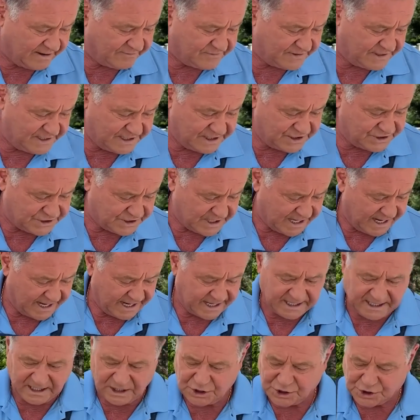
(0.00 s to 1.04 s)
is
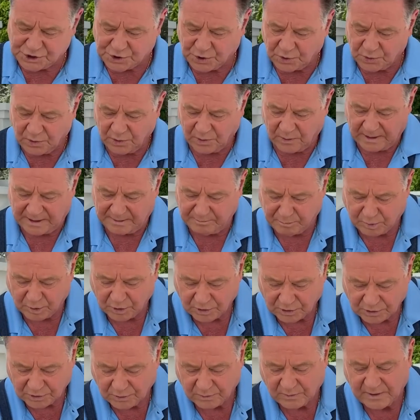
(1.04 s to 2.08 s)
a sirloin
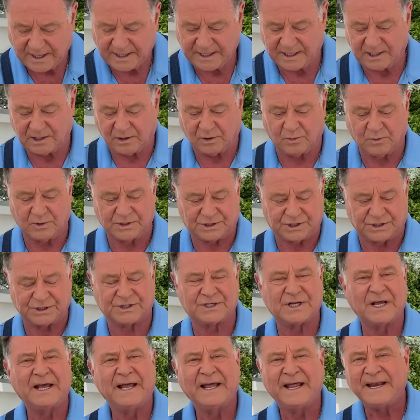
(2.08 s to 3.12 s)
burger right here, which is
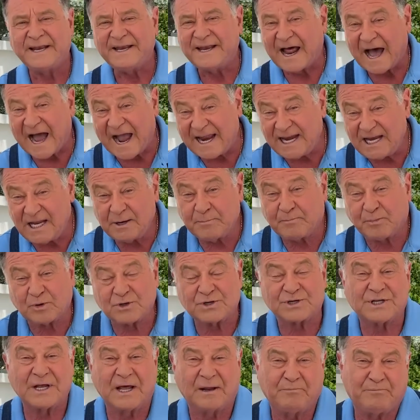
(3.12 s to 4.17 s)

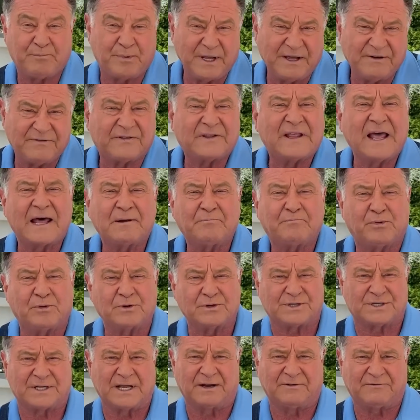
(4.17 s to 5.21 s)
90% beef,
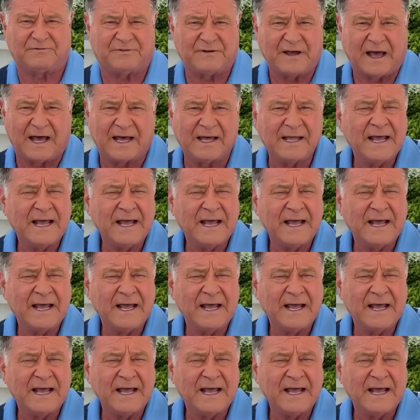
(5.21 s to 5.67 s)
10% fat.